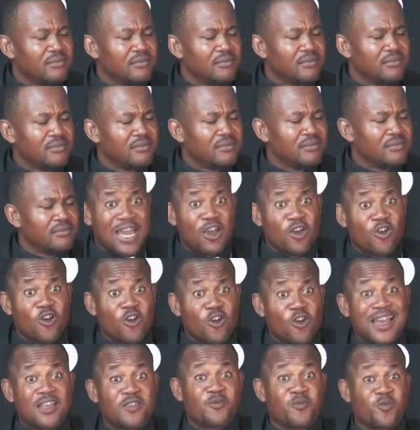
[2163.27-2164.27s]
In that God's
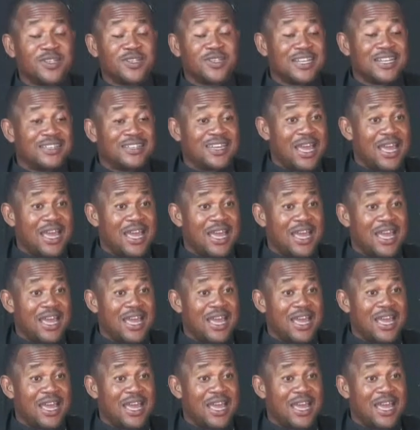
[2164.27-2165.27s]
House project now,
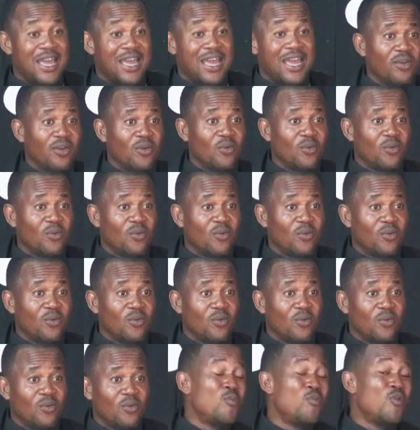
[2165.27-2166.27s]
we have
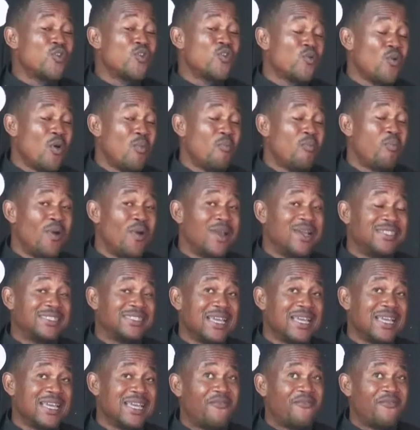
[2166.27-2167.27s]
almost
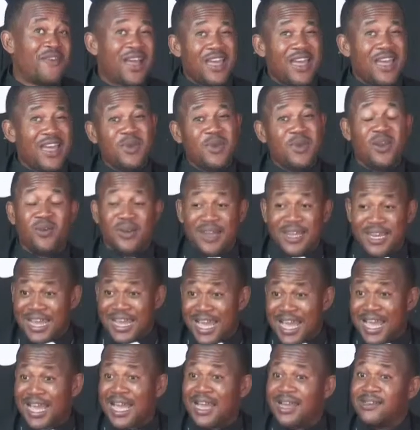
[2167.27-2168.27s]
1.5 million in
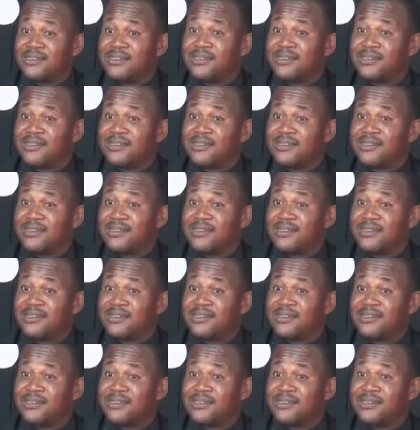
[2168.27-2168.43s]
that account.